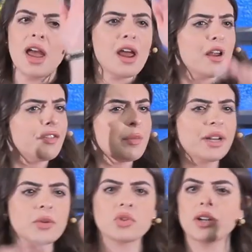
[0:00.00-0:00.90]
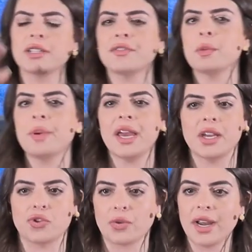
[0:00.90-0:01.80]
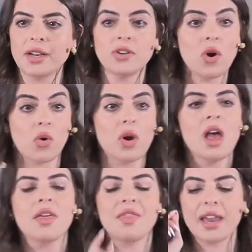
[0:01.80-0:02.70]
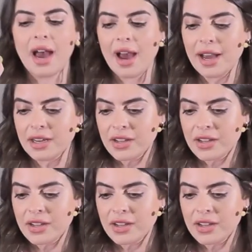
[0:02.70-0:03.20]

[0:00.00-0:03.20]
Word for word: Everybody was on a different page, right? No, they had